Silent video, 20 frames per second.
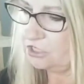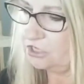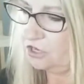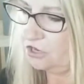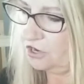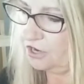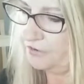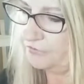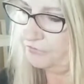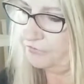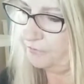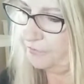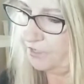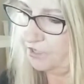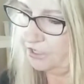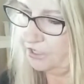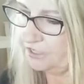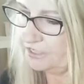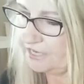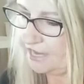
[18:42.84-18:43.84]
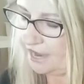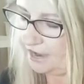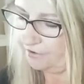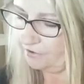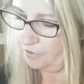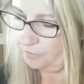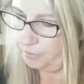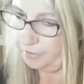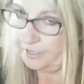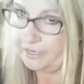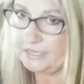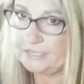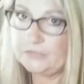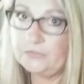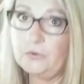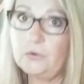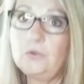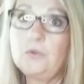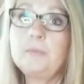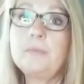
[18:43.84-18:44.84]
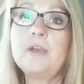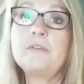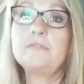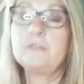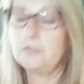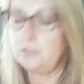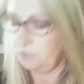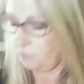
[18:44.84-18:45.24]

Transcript: card from the Good Tarot, please, for whomever's